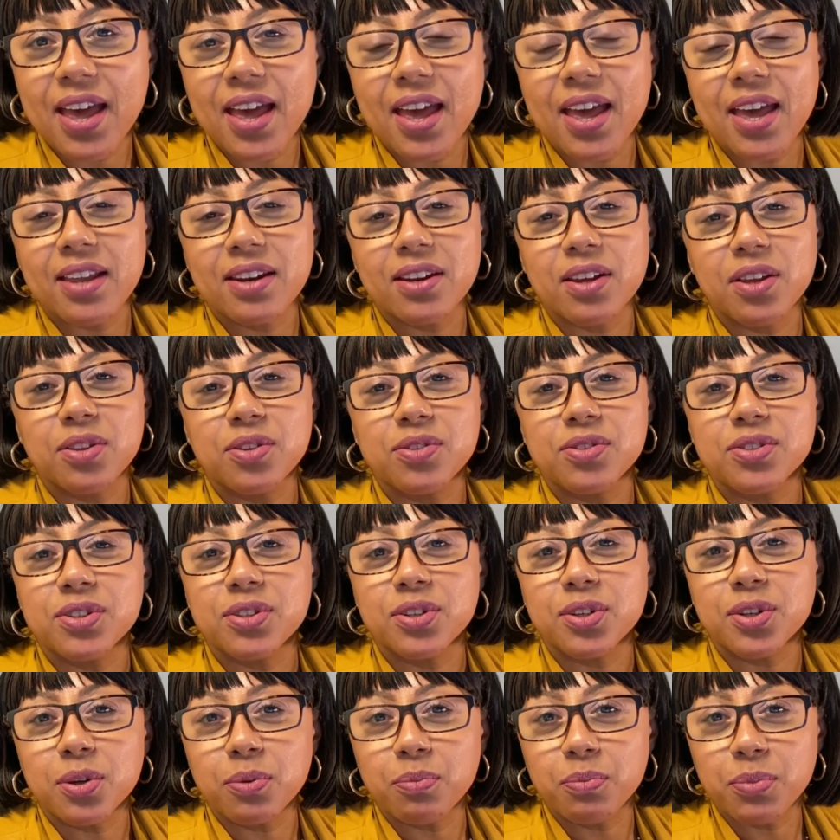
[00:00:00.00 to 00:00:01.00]
and others in
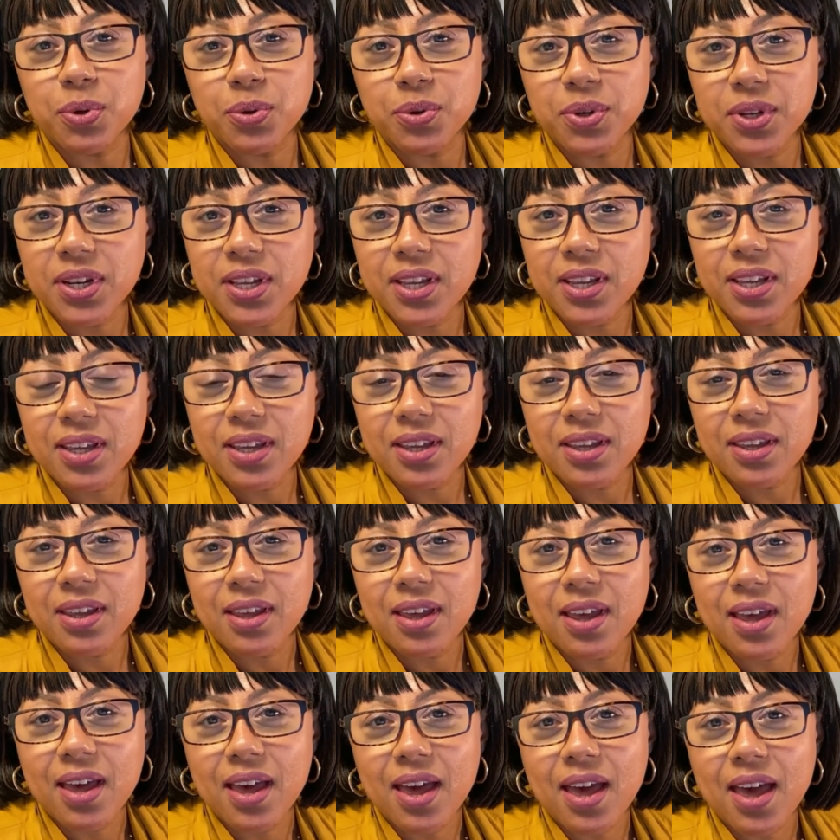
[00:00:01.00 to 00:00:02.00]
the community
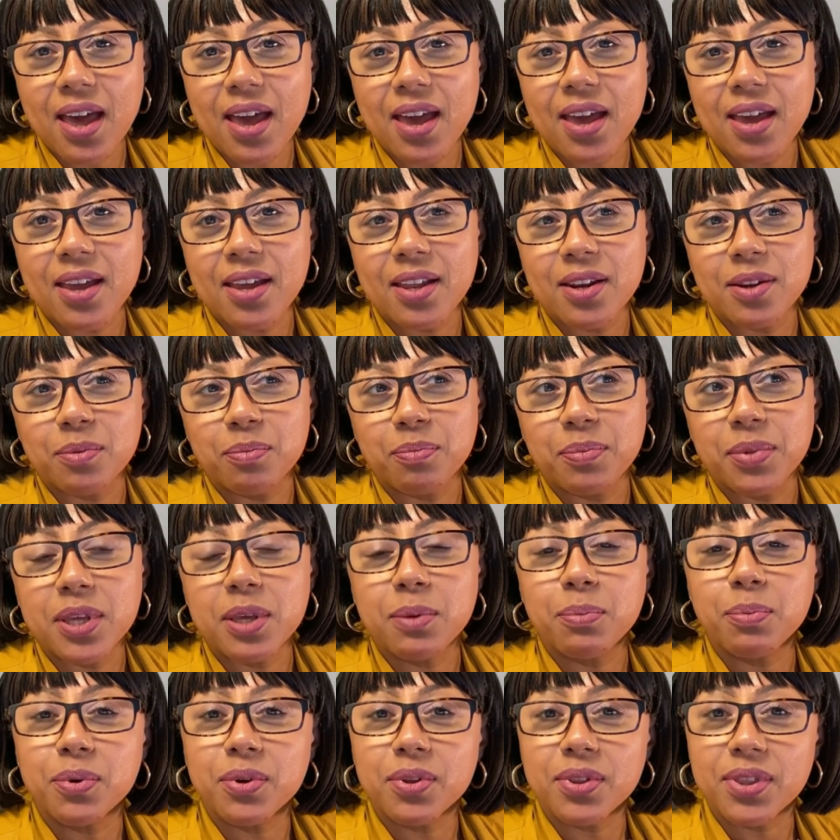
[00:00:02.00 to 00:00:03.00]
and
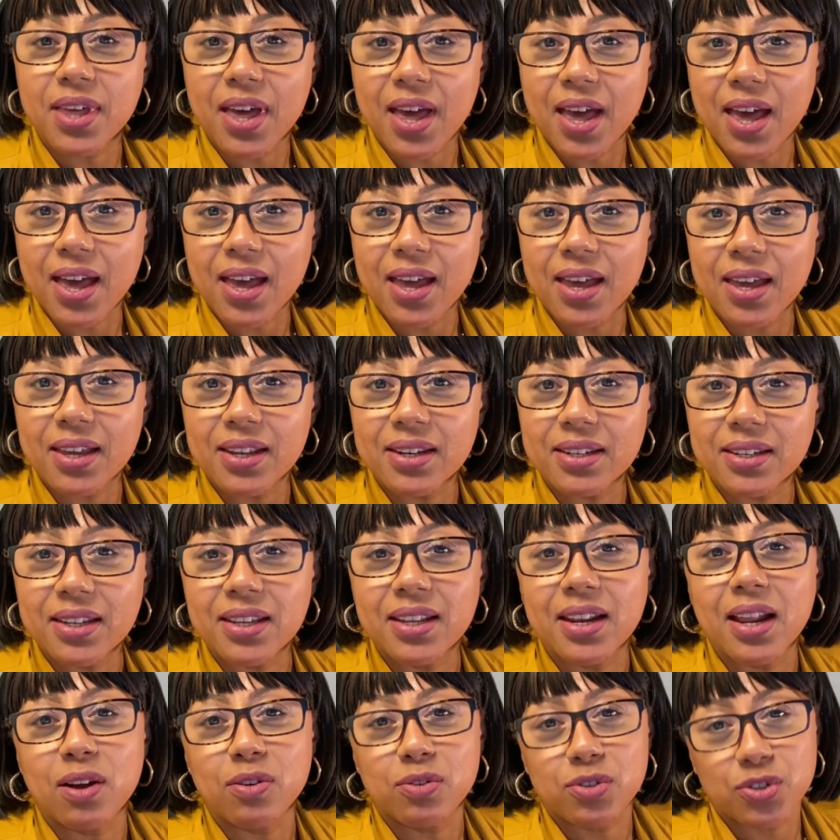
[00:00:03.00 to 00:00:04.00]
people that
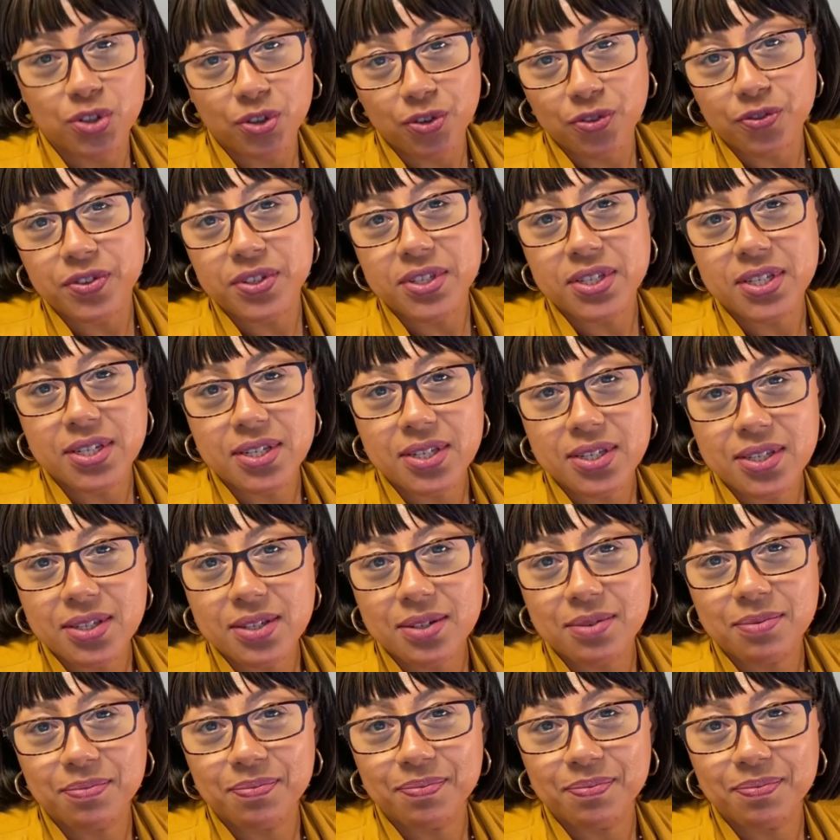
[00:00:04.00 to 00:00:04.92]
need our services.